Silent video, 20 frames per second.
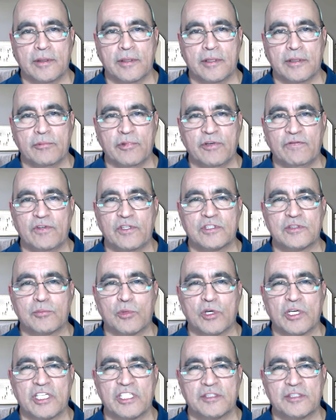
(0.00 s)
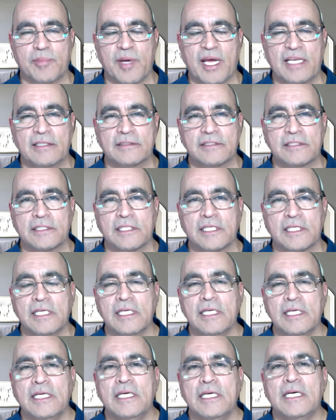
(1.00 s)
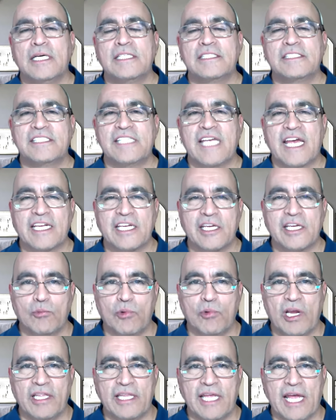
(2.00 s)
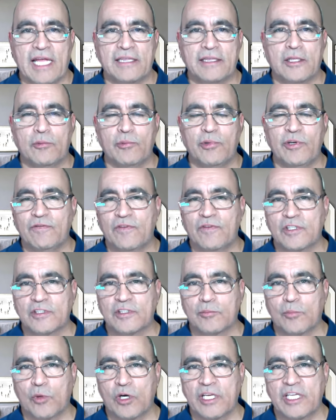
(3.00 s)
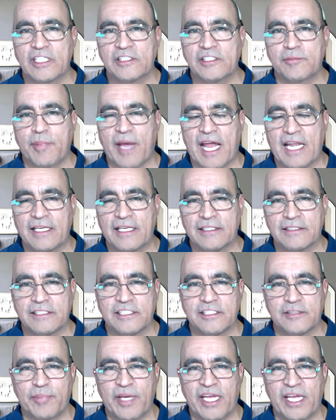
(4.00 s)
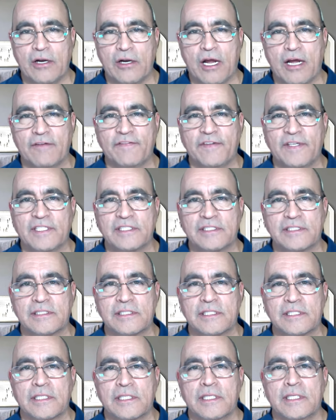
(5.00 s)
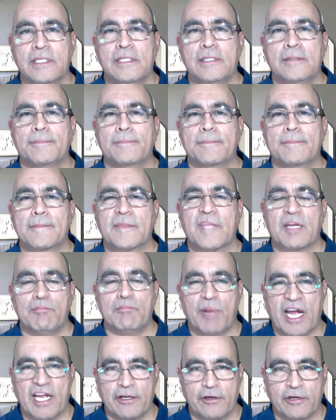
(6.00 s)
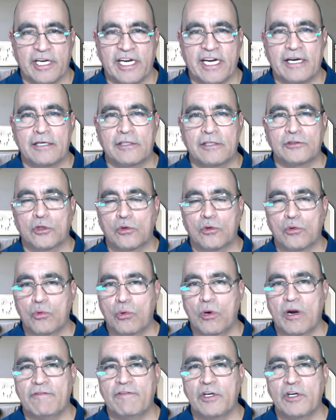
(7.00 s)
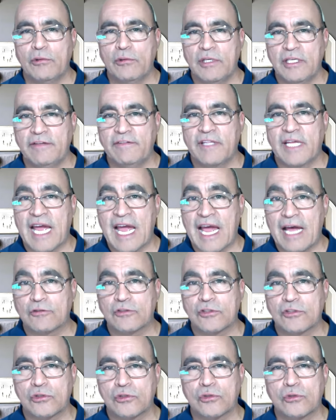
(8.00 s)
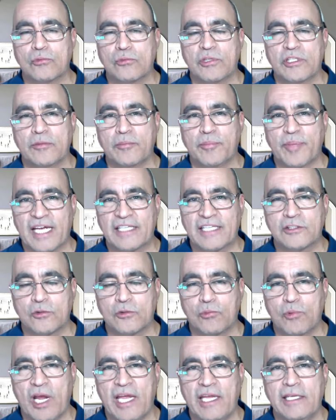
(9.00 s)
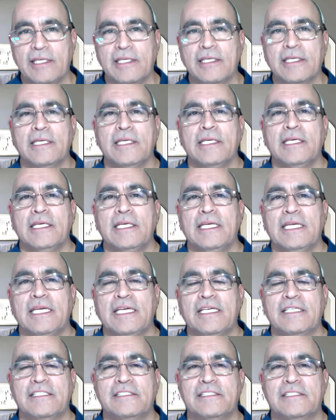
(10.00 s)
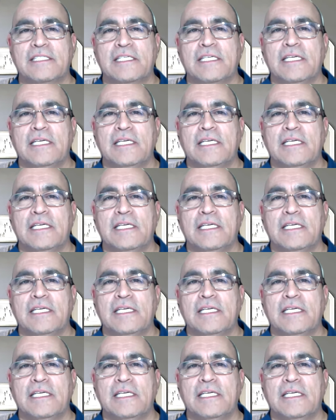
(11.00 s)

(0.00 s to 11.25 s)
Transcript: reverse mortgage balance. A second way that the reverse mortgage balance is paid off is by your heirs or whoever you leave the house to when you pass away, is